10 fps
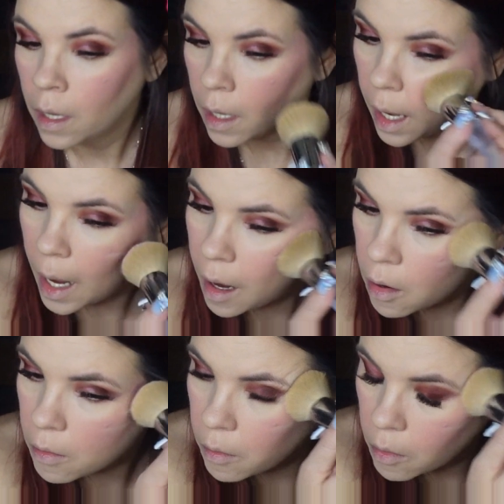
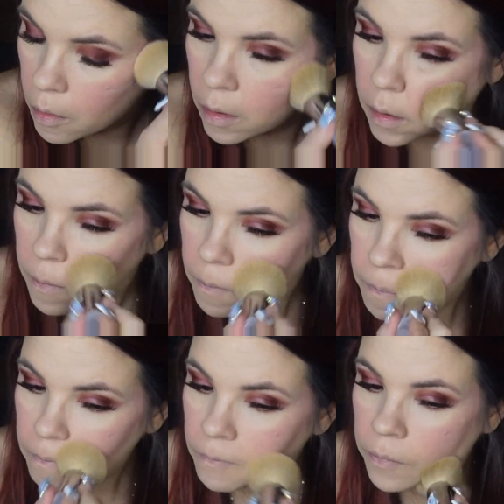How
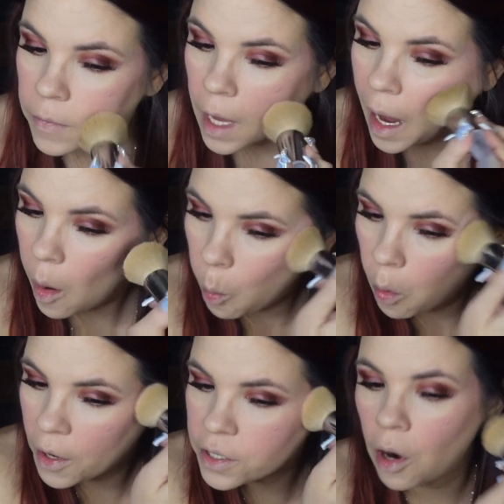
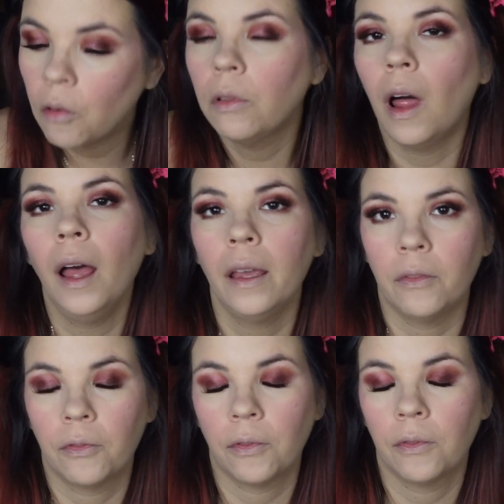was her
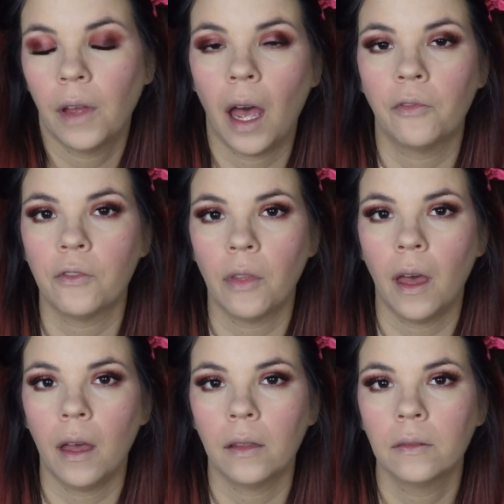life after
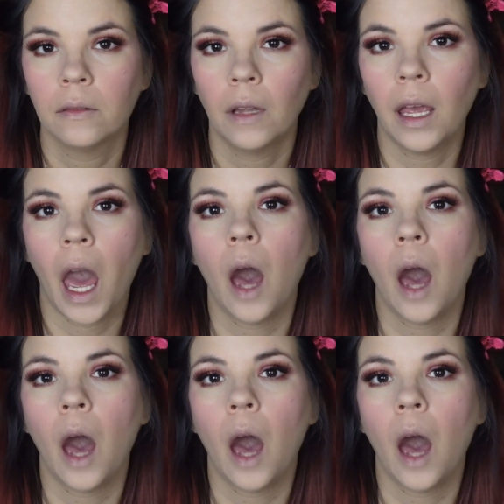that? Like,